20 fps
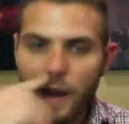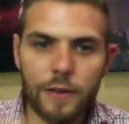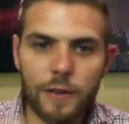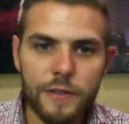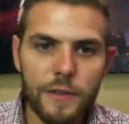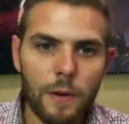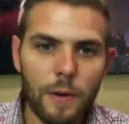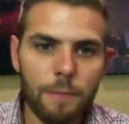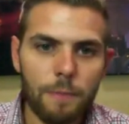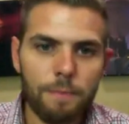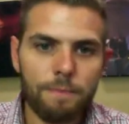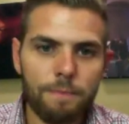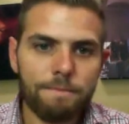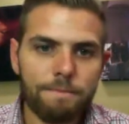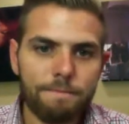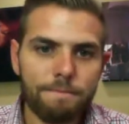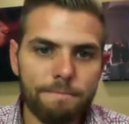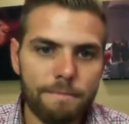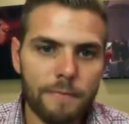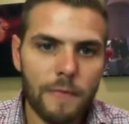So
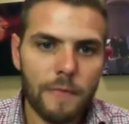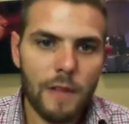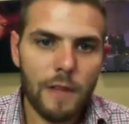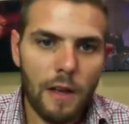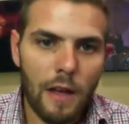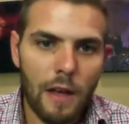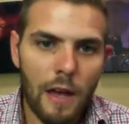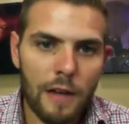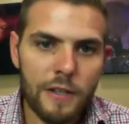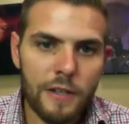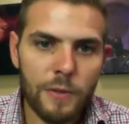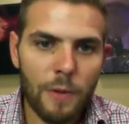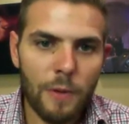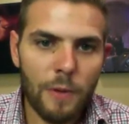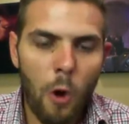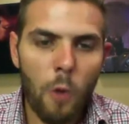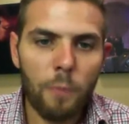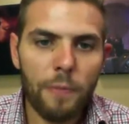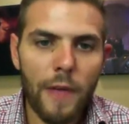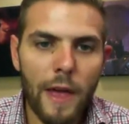I just
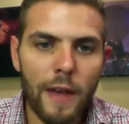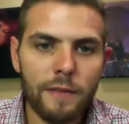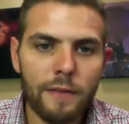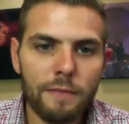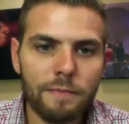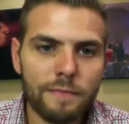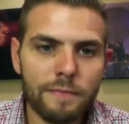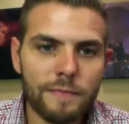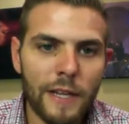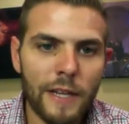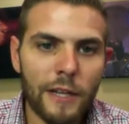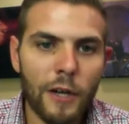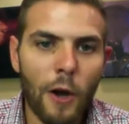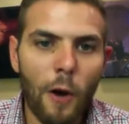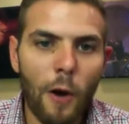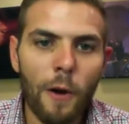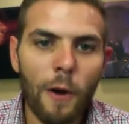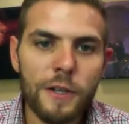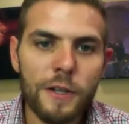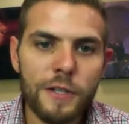hope that
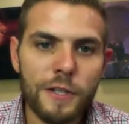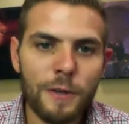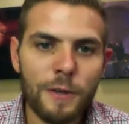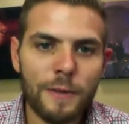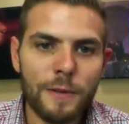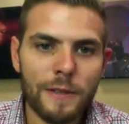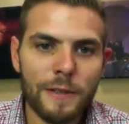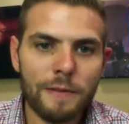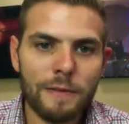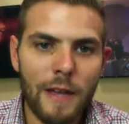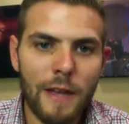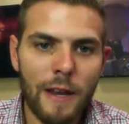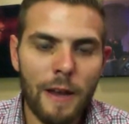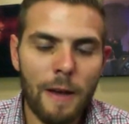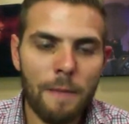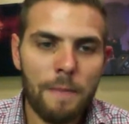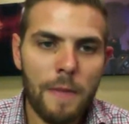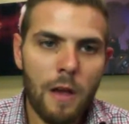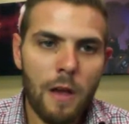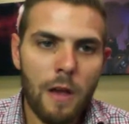encouraged you, and
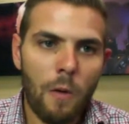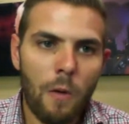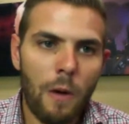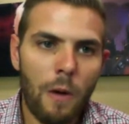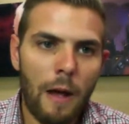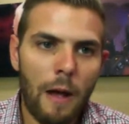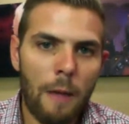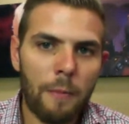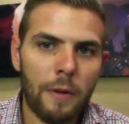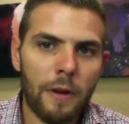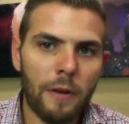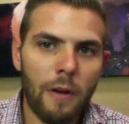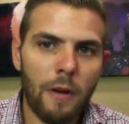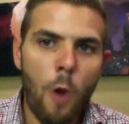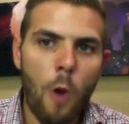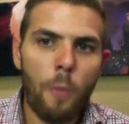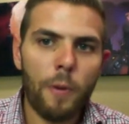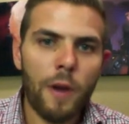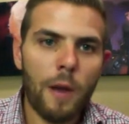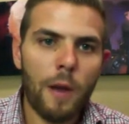I'm going to
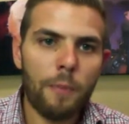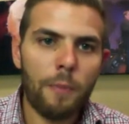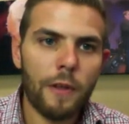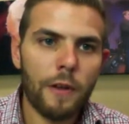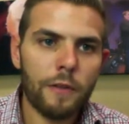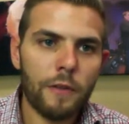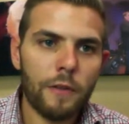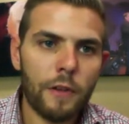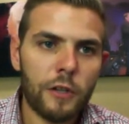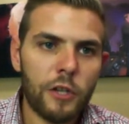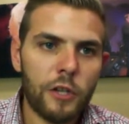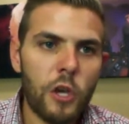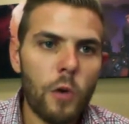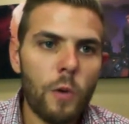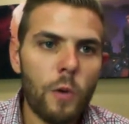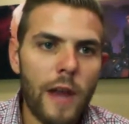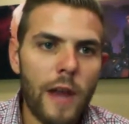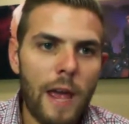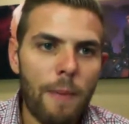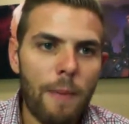open up the
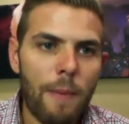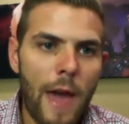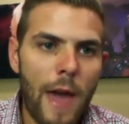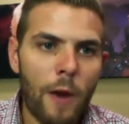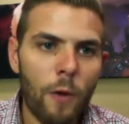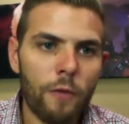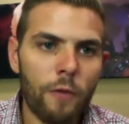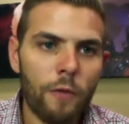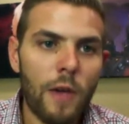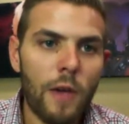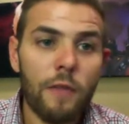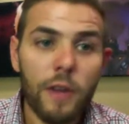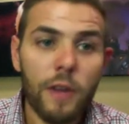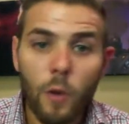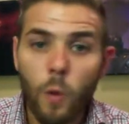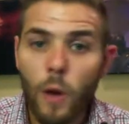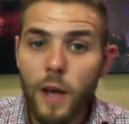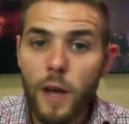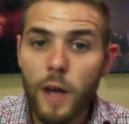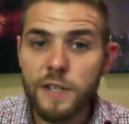Q&A panel. If you have any
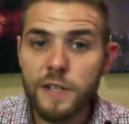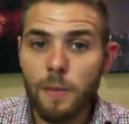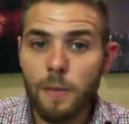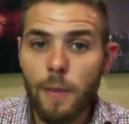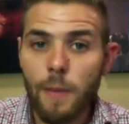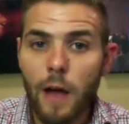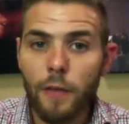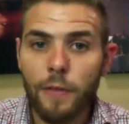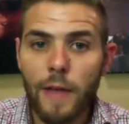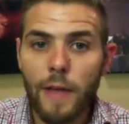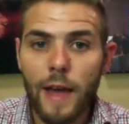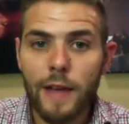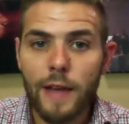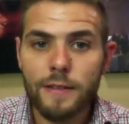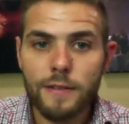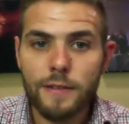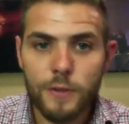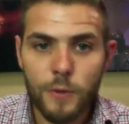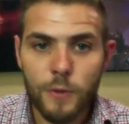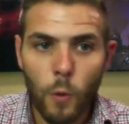questions about
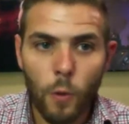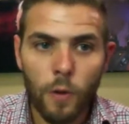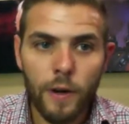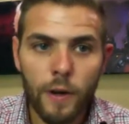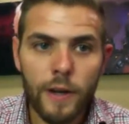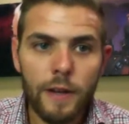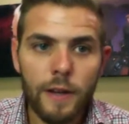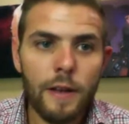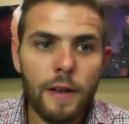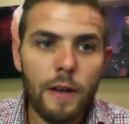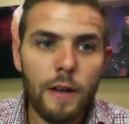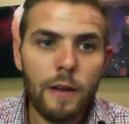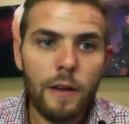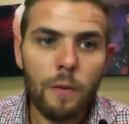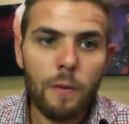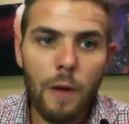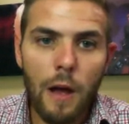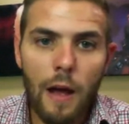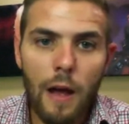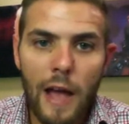that story
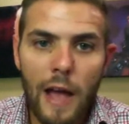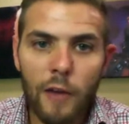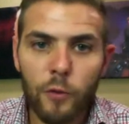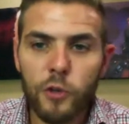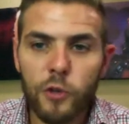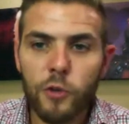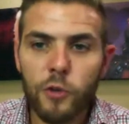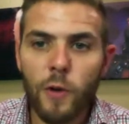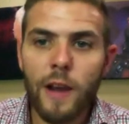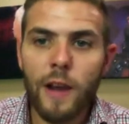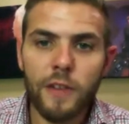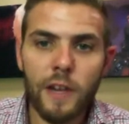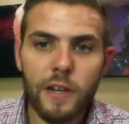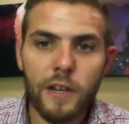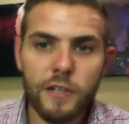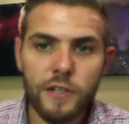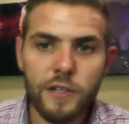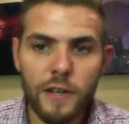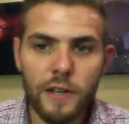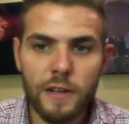as we
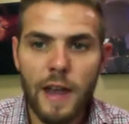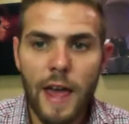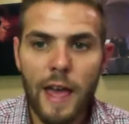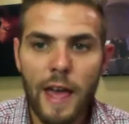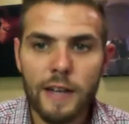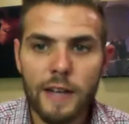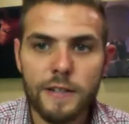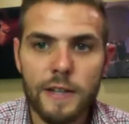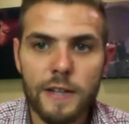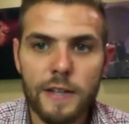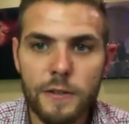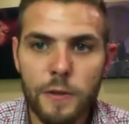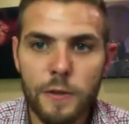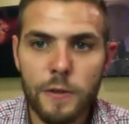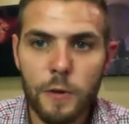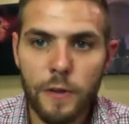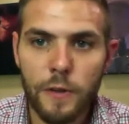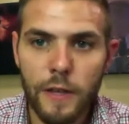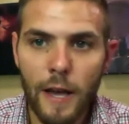transition next into the...